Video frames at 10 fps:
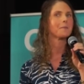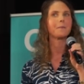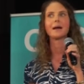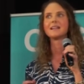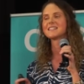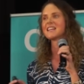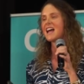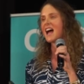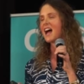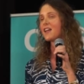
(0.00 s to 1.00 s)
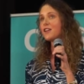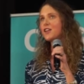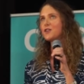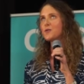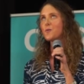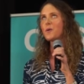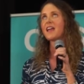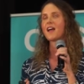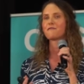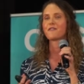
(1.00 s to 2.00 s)
But, you know,
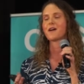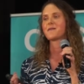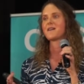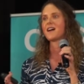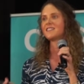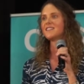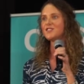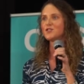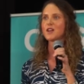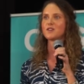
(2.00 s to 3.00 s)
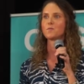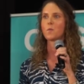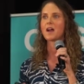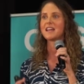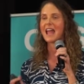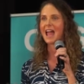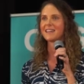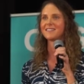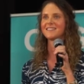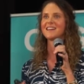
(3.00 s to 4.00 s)
we have a situation where,
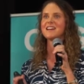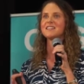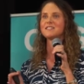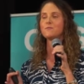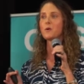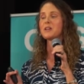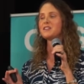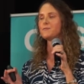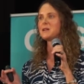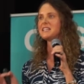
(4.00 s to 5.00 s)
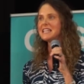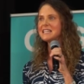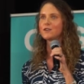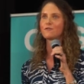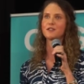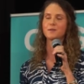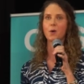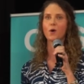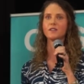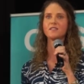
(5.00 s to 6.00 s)
yes, we need a
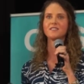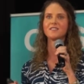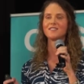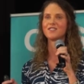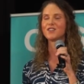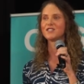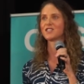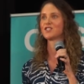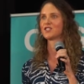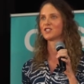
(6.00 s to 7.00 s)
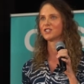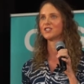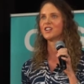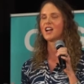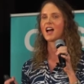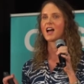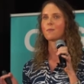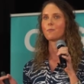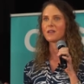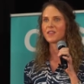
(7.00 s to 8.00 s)
response to digital
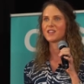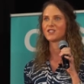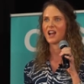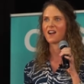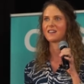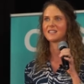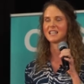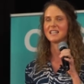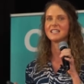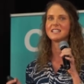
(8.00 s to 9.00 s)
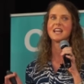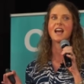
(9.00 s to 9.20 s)
within charities.